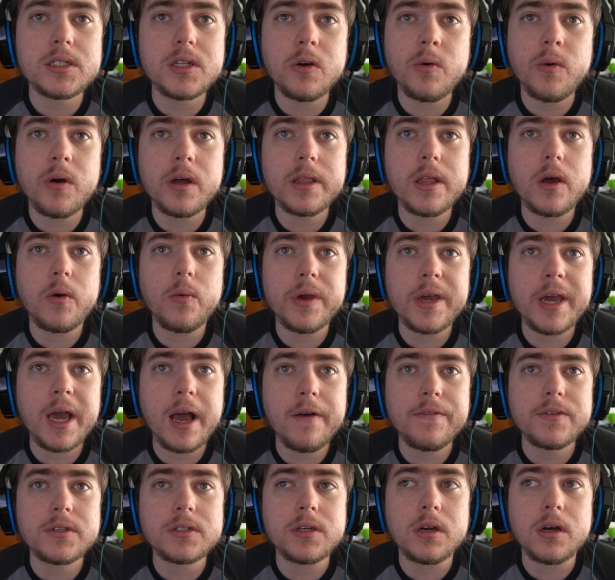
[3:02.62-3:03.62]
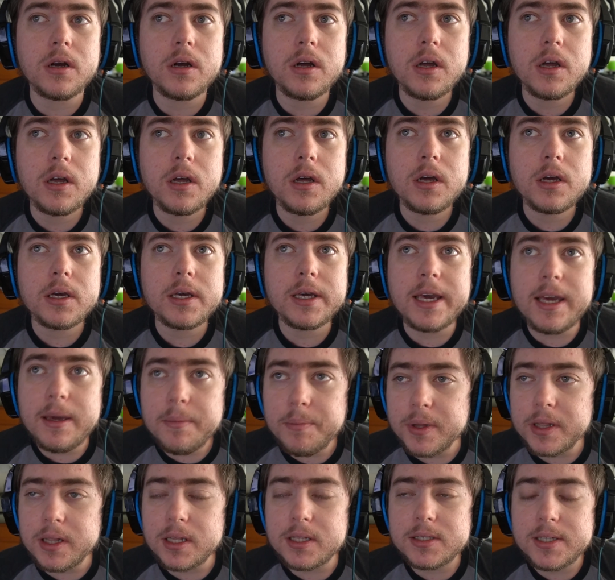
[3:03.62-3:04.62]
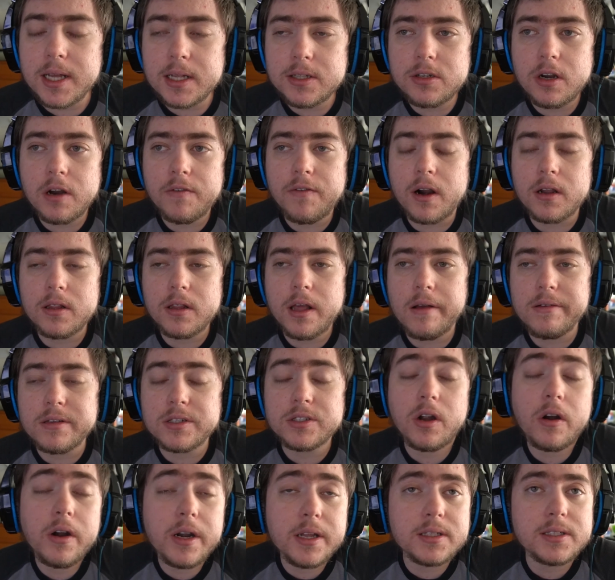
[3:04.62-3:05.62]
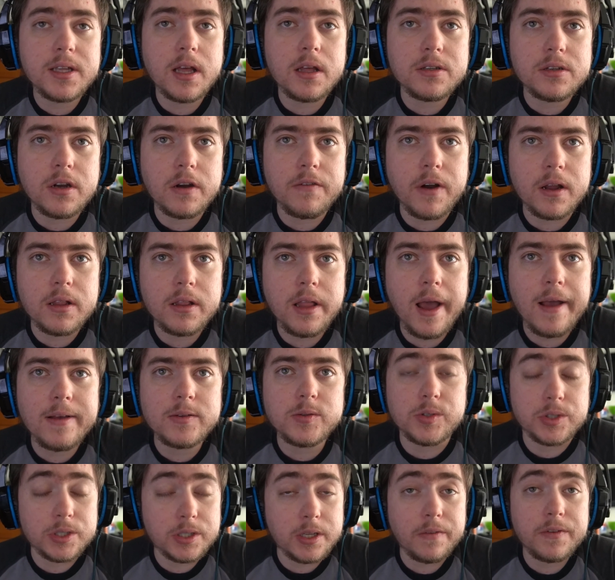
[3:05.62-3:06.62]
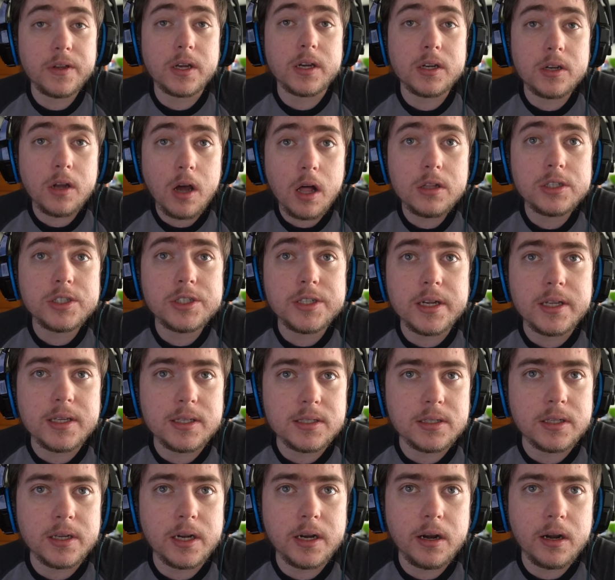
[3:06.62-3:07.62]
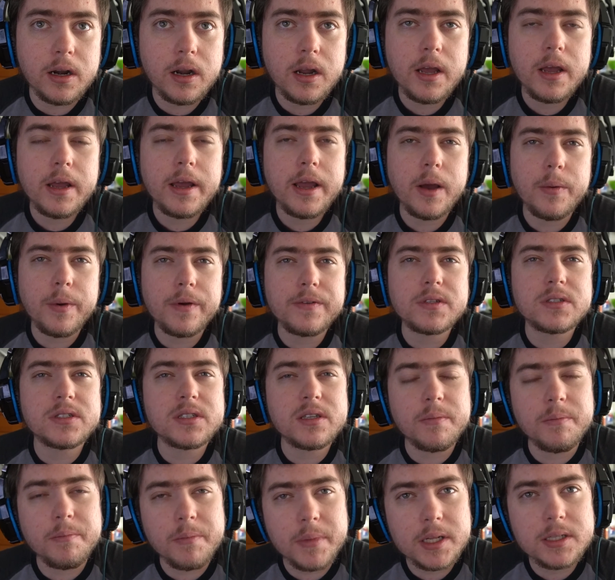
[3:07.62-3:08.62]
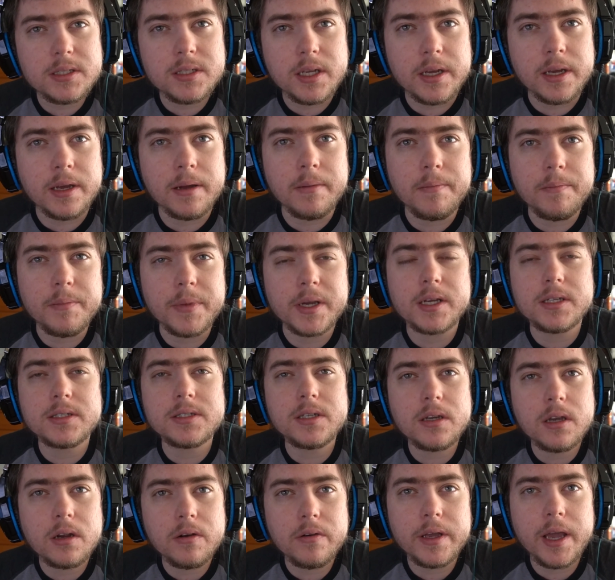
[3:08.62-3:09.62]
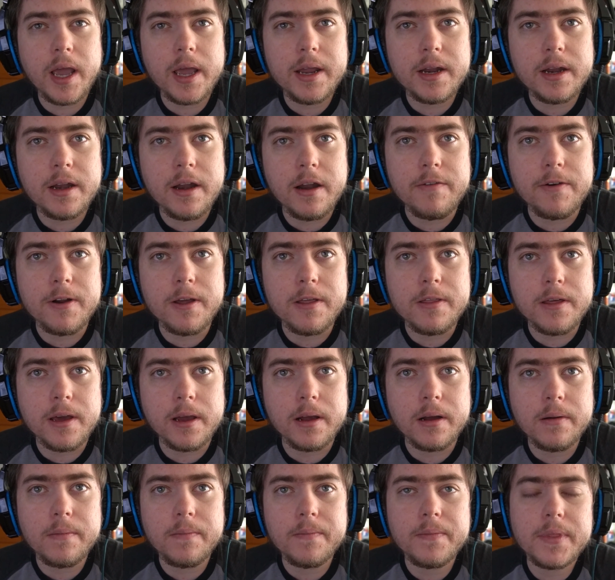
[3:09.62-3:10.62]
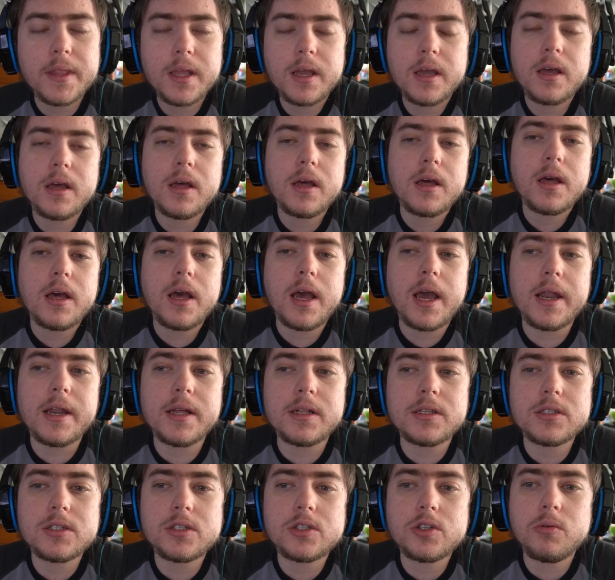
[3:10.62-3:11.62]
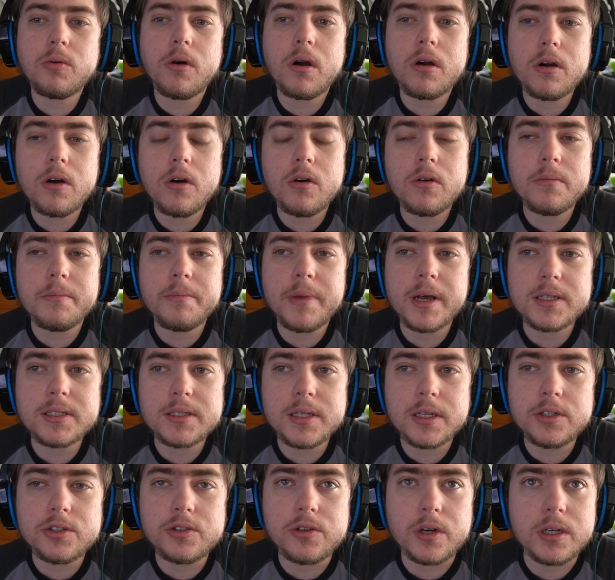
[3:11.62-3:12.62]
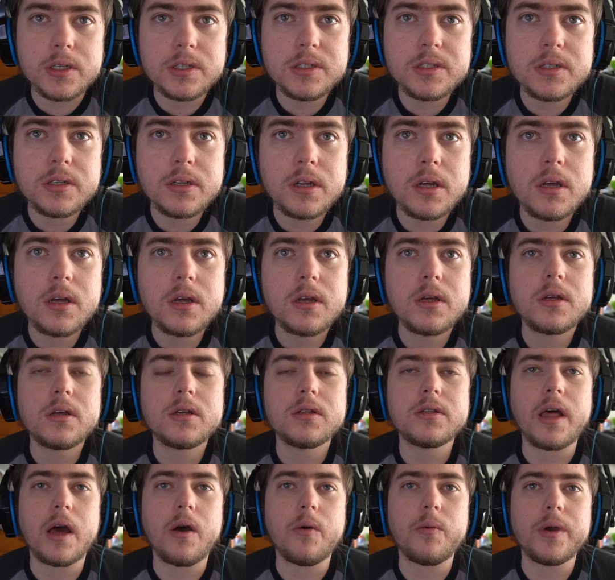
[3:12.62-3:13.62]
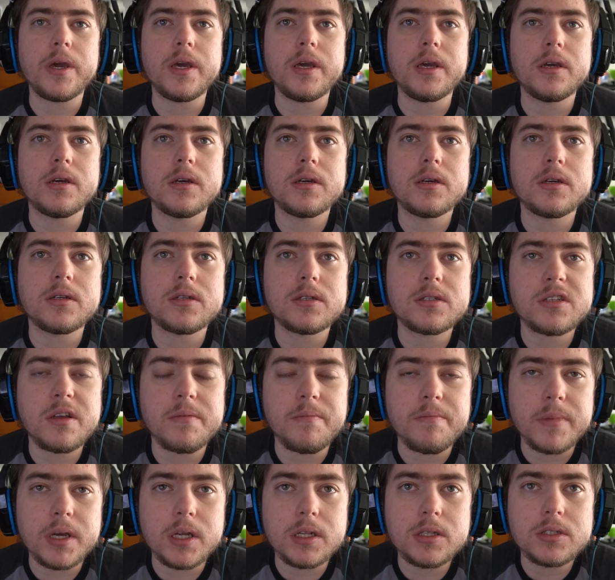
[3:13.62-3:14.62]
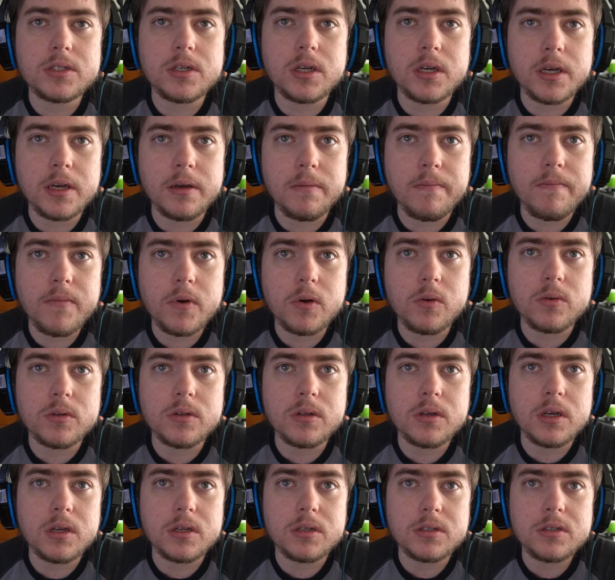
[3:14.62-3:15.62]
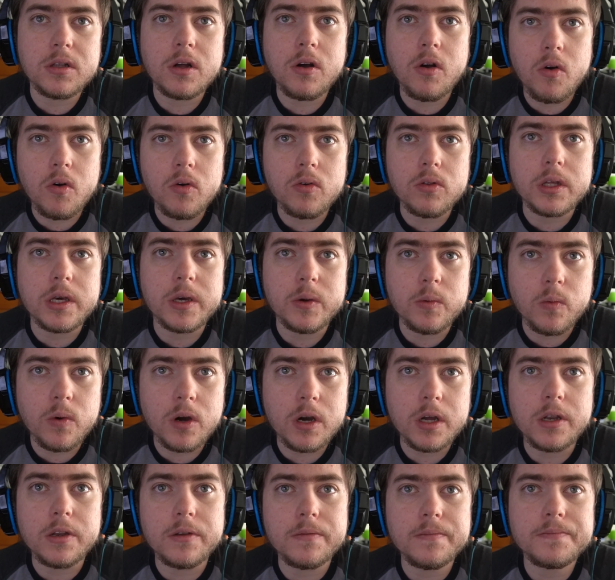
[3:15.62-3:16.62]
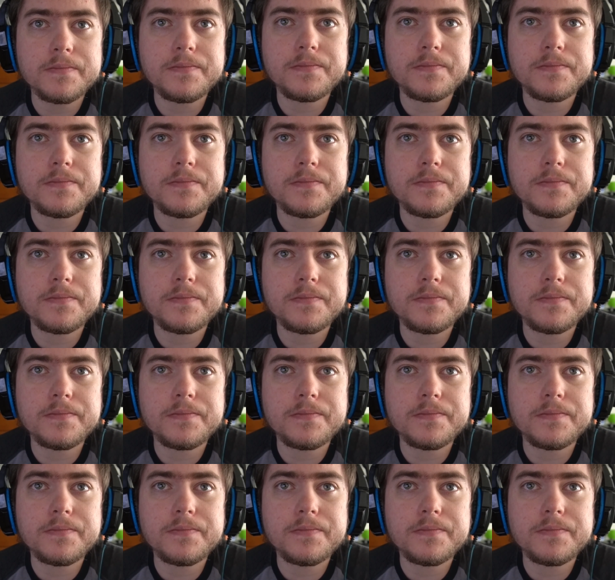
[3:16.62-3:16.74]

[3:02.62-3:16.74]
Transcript: the one that we have to keep in the center of our lives. He's already the center of our lives. We just have to acknowledge that he's there, and we have to submit to him because he created everything. And it's to our own best interest that we submit to him, who is the Holy One.